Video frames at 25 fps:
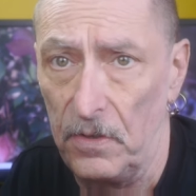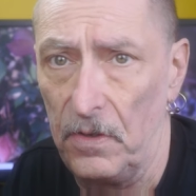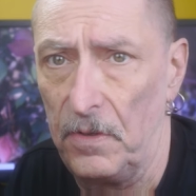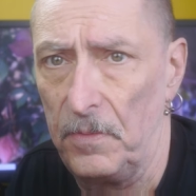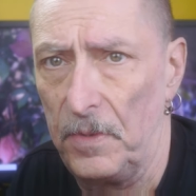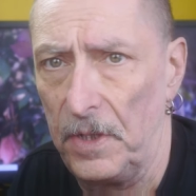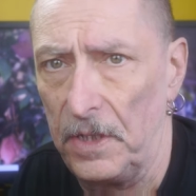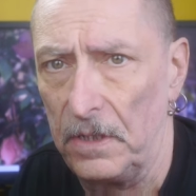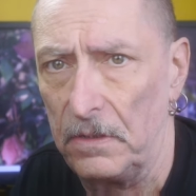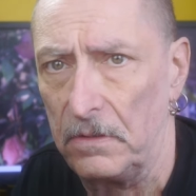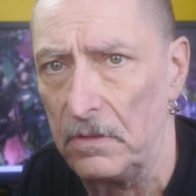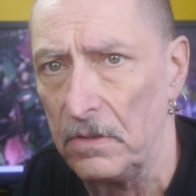I
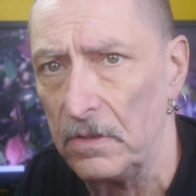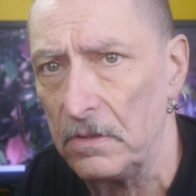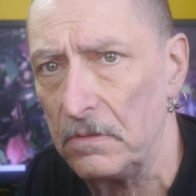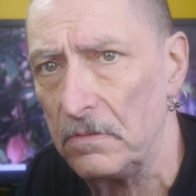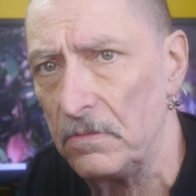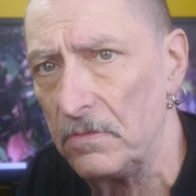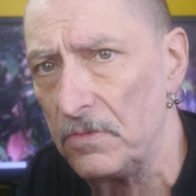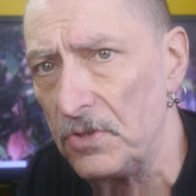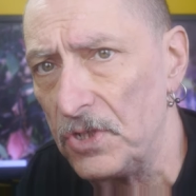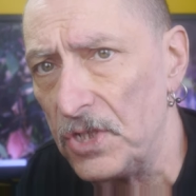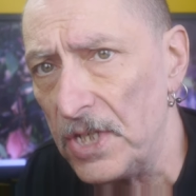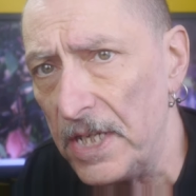mean, the
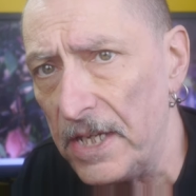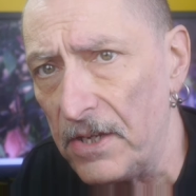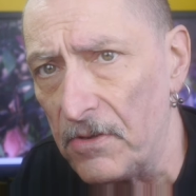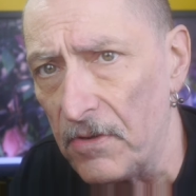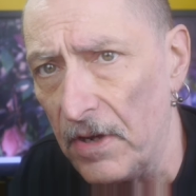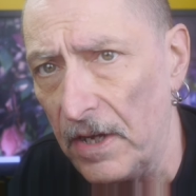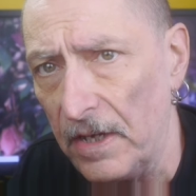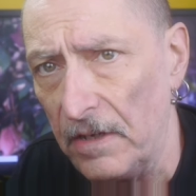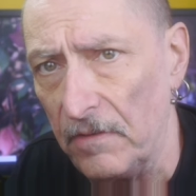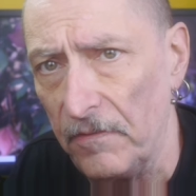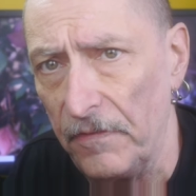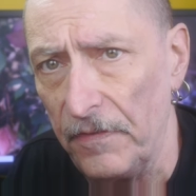
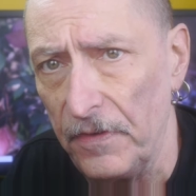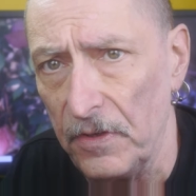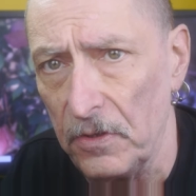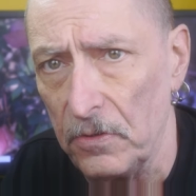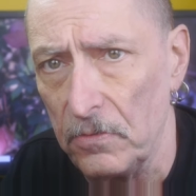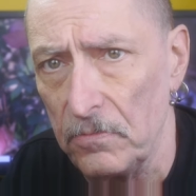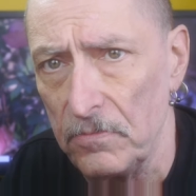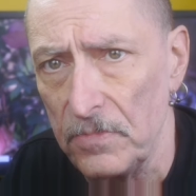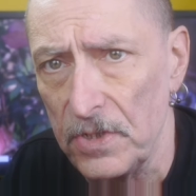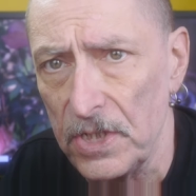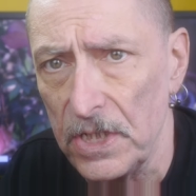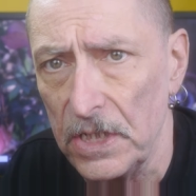T-grain
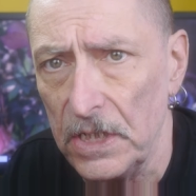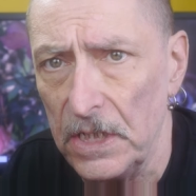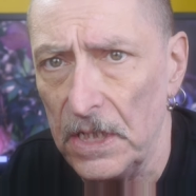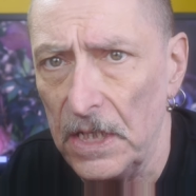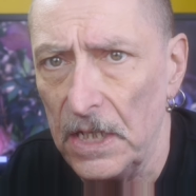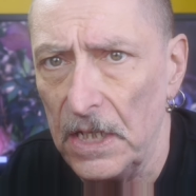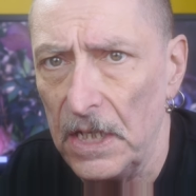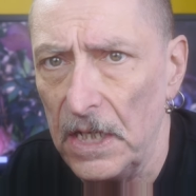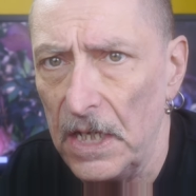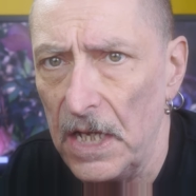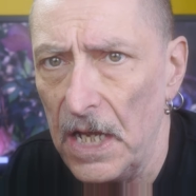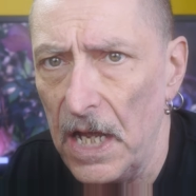films,
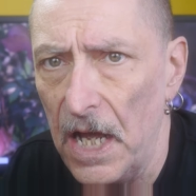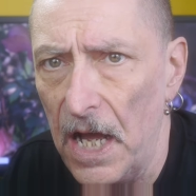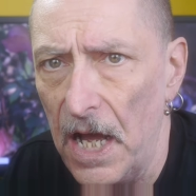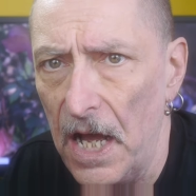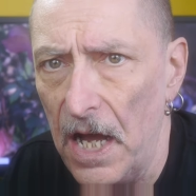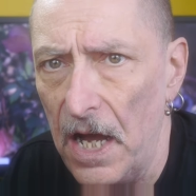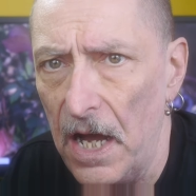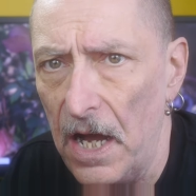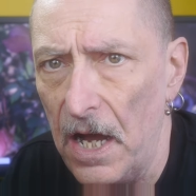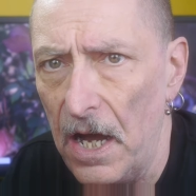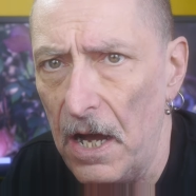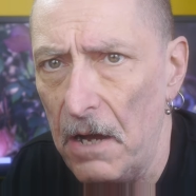
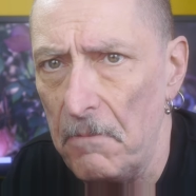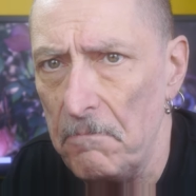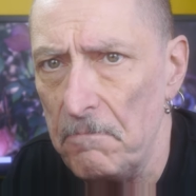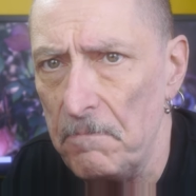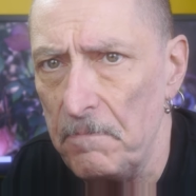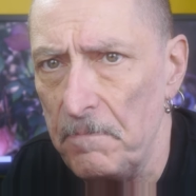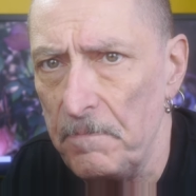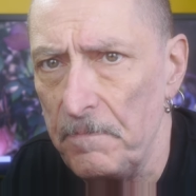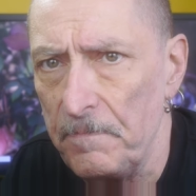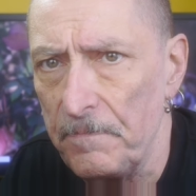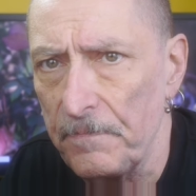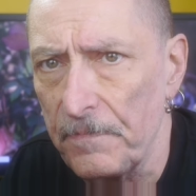
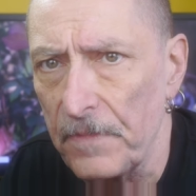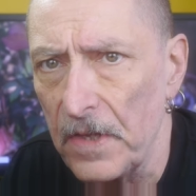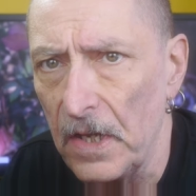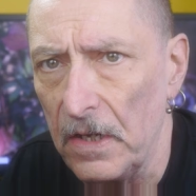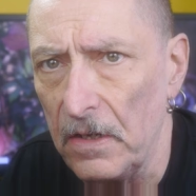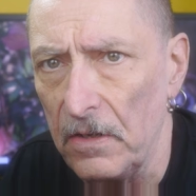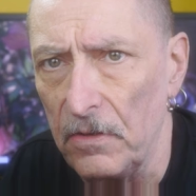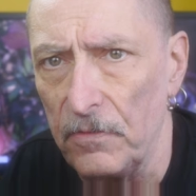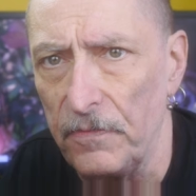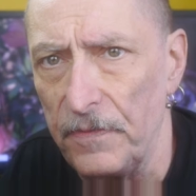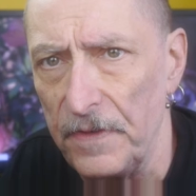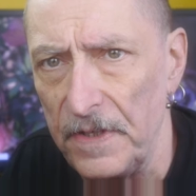
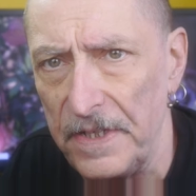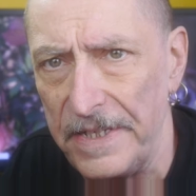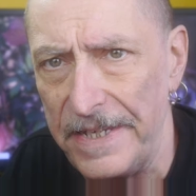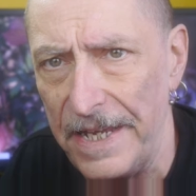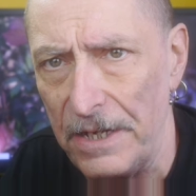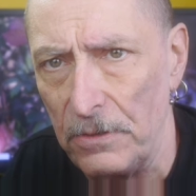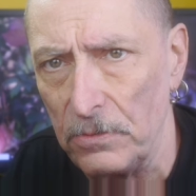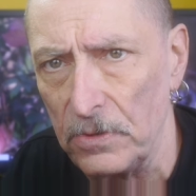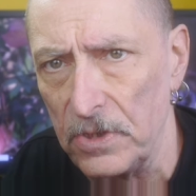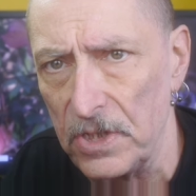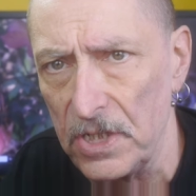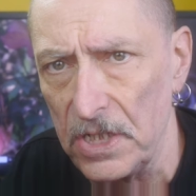Ilford
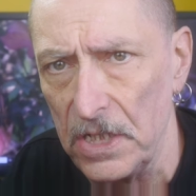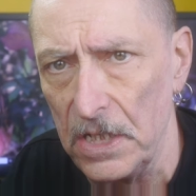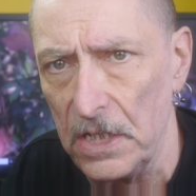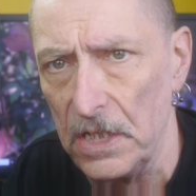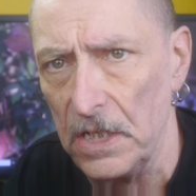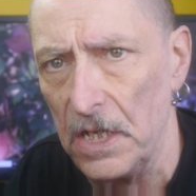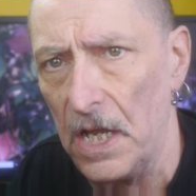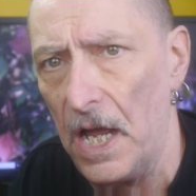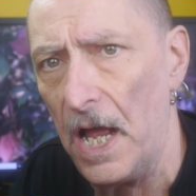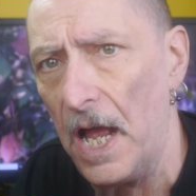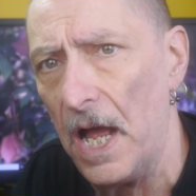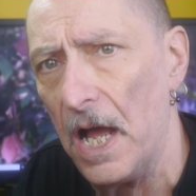
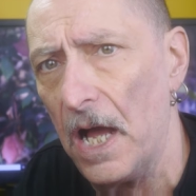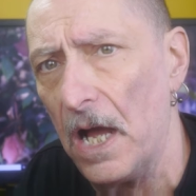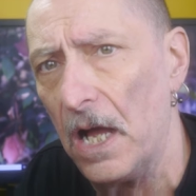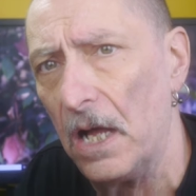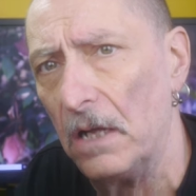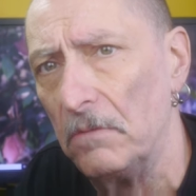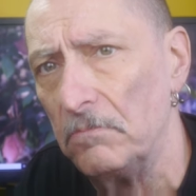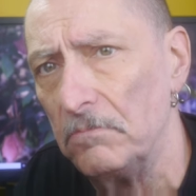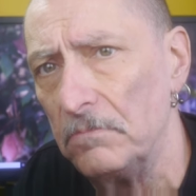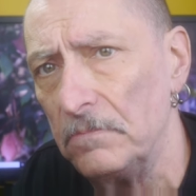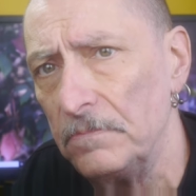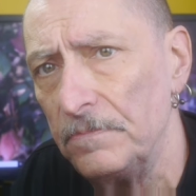
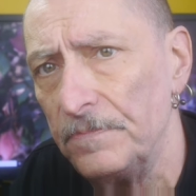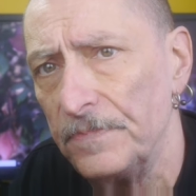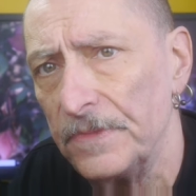Delta,